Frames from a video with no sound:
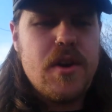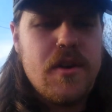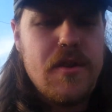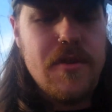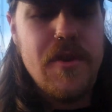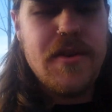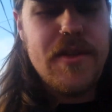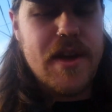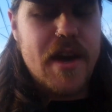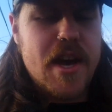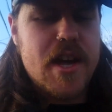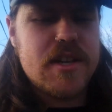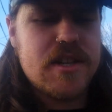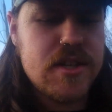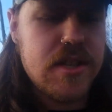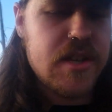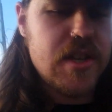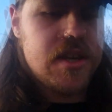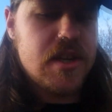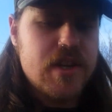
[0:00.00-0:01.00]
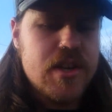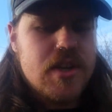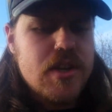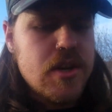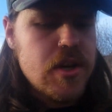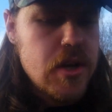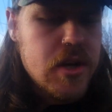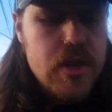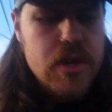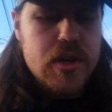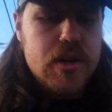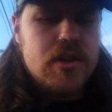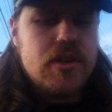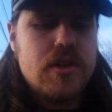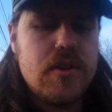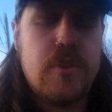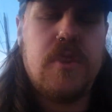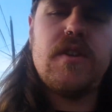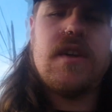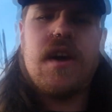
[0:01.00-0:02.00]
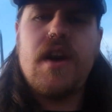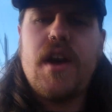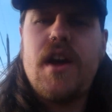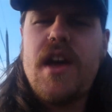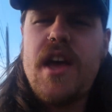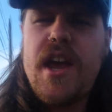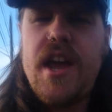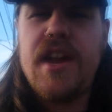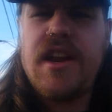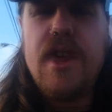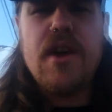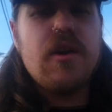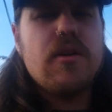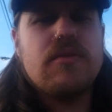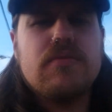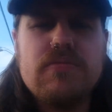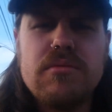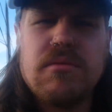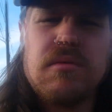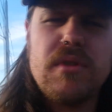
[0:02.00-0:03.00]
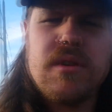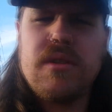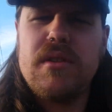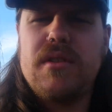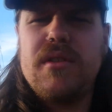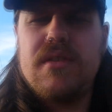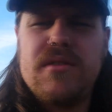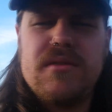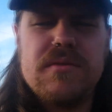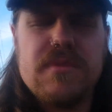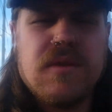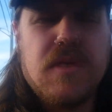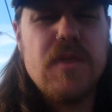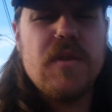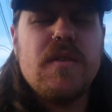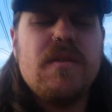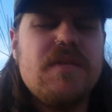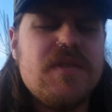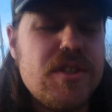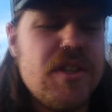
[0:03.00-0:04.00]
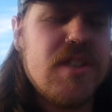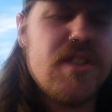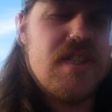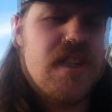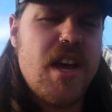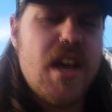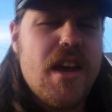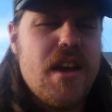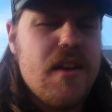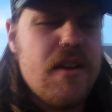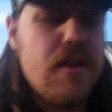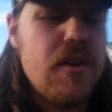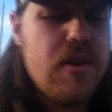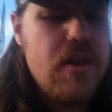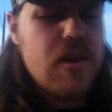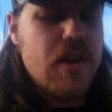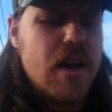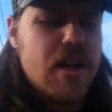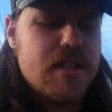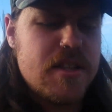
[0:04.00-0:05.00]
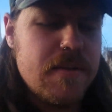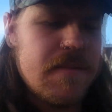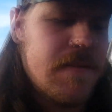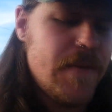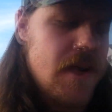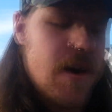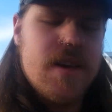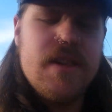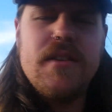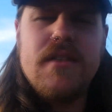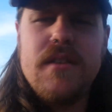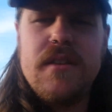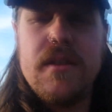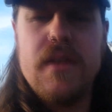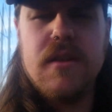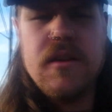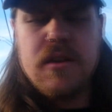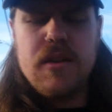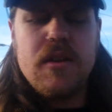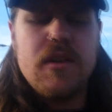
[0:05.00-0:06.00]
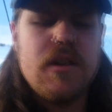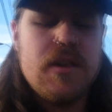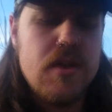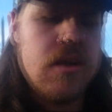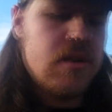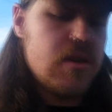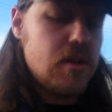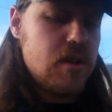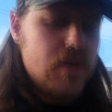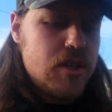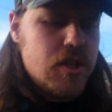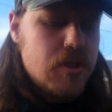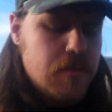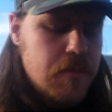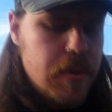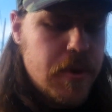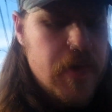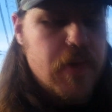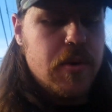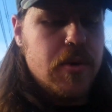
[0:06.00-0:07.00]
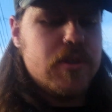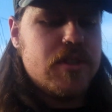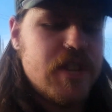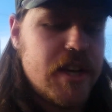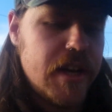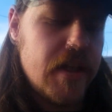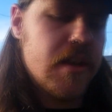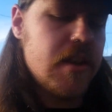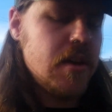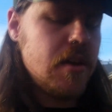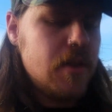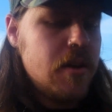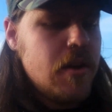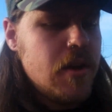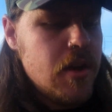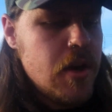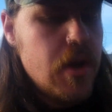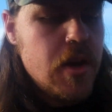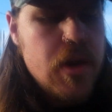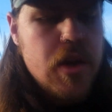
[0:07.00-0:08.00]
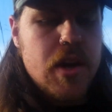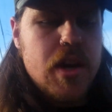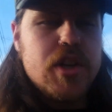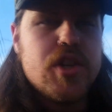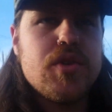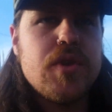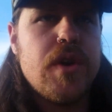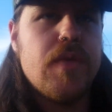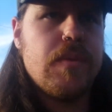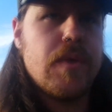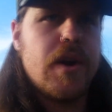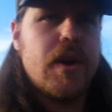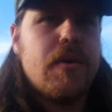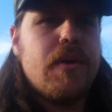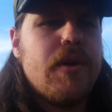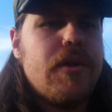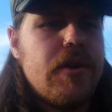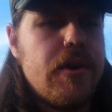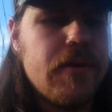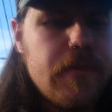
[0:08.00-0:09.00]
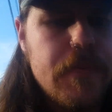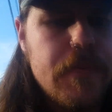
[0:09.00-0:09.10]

with Ashley, just uh, hanging out. It was a good day. Had some fun. She's a pretty cool chick. Enjoyed working with her.